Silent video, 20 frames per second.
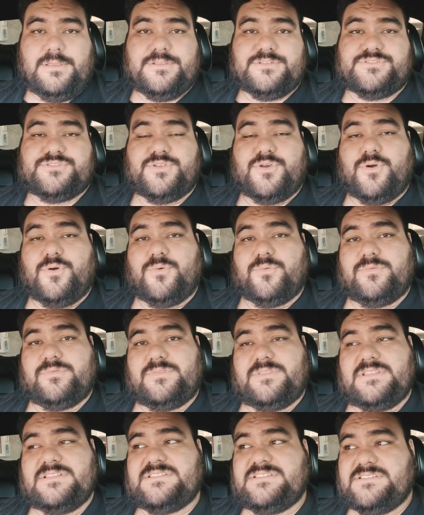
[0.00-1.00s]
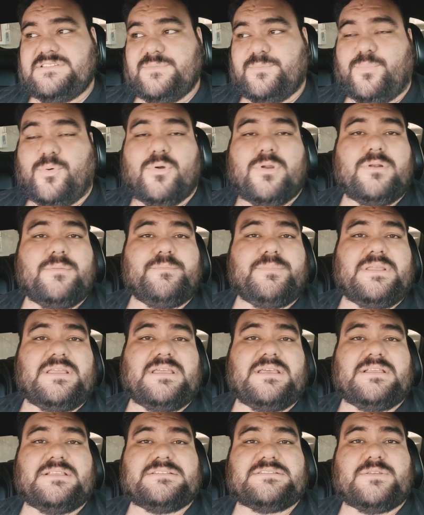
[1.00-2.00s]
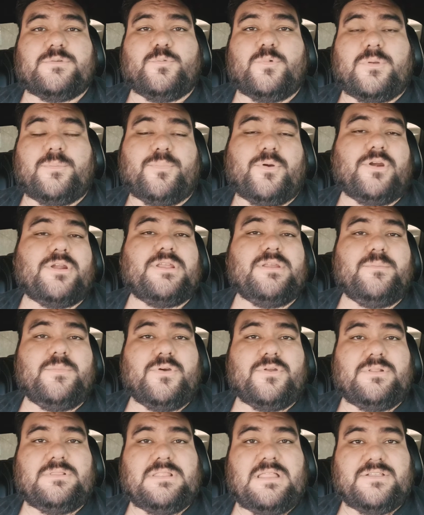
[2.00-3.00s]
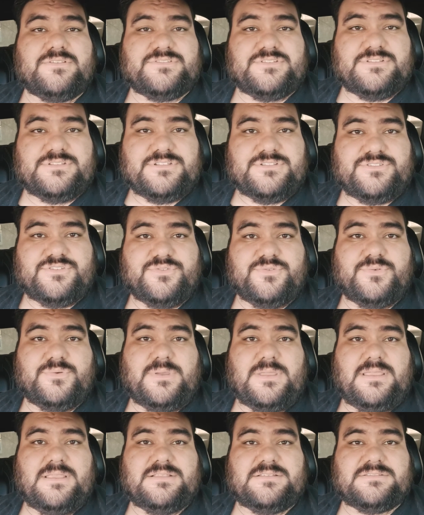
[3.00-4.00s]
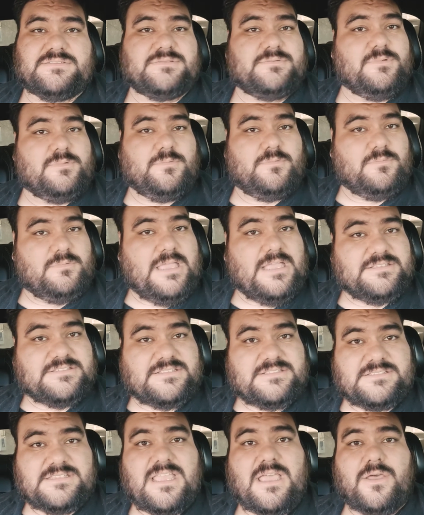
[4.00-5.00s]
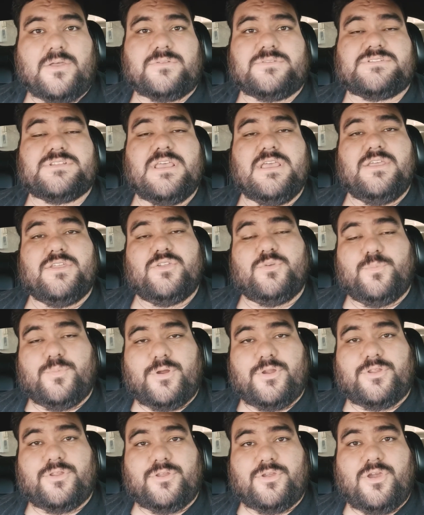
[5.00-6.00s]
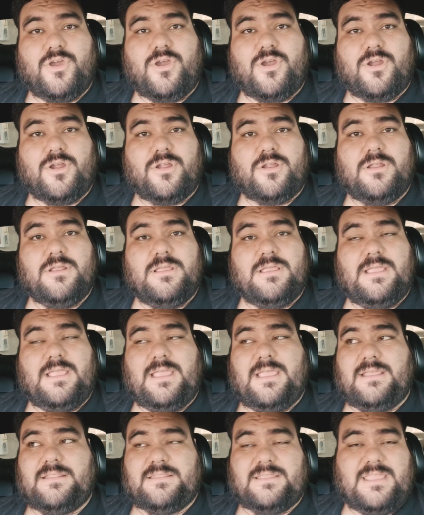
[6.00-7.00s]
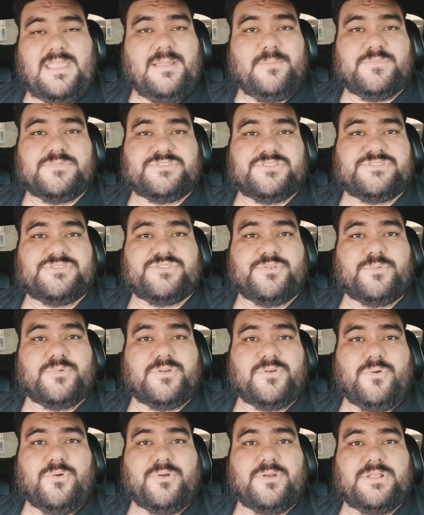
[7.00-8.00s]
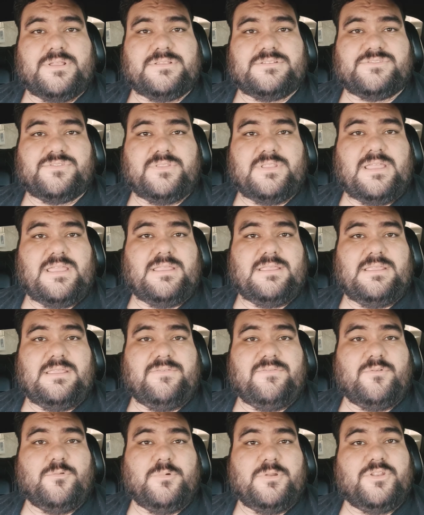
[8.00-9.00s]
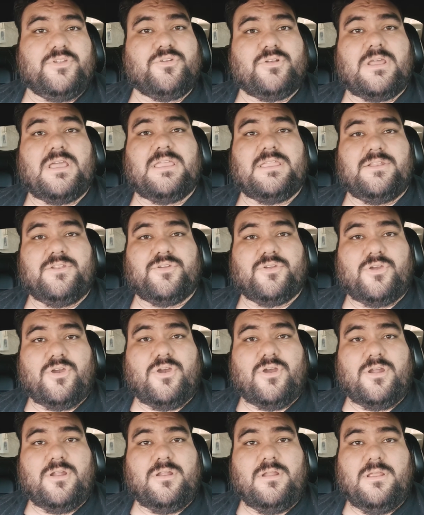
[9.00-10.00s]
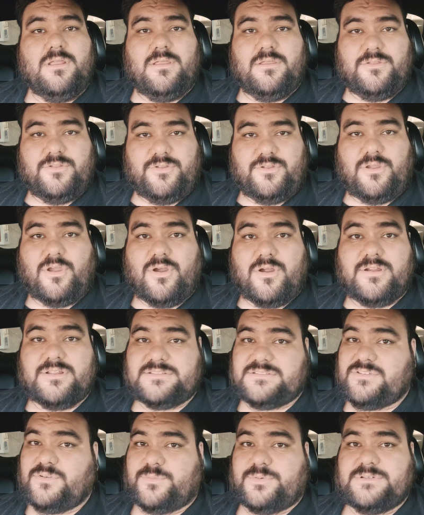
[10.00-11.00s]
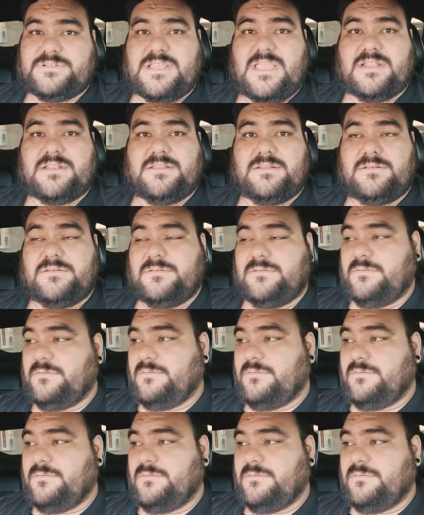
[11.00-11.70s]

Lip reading: So this is important because what parking mode allows you to do is, as it sounds, you park your car and the cameras are still recording so that even when you're not in your car is still protected.